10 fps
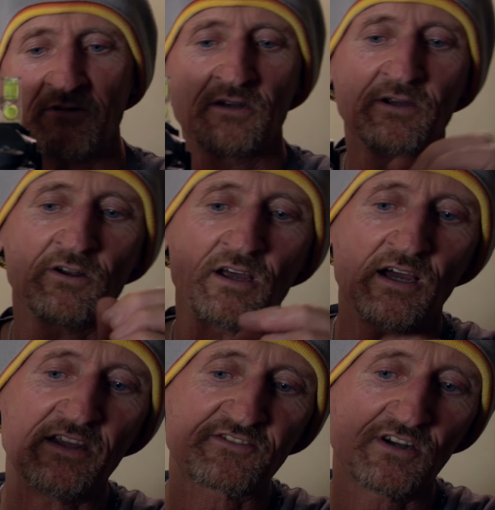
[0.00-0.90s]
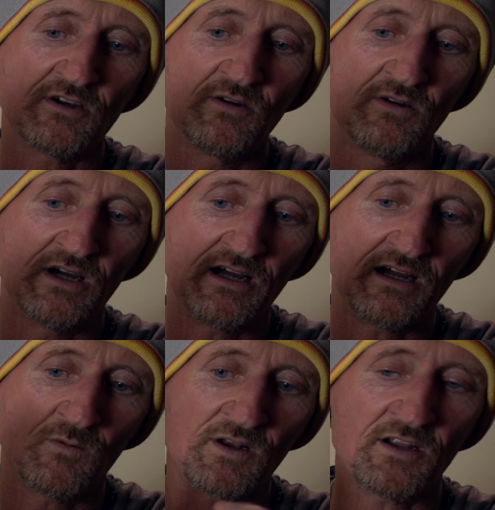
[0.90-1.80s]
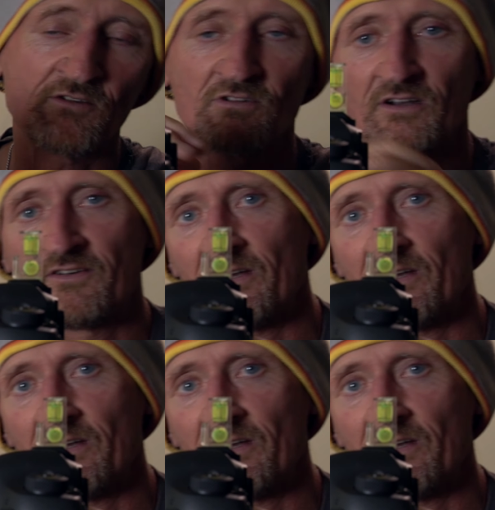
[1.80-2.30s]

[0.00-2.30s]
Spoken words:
to be on ISO 100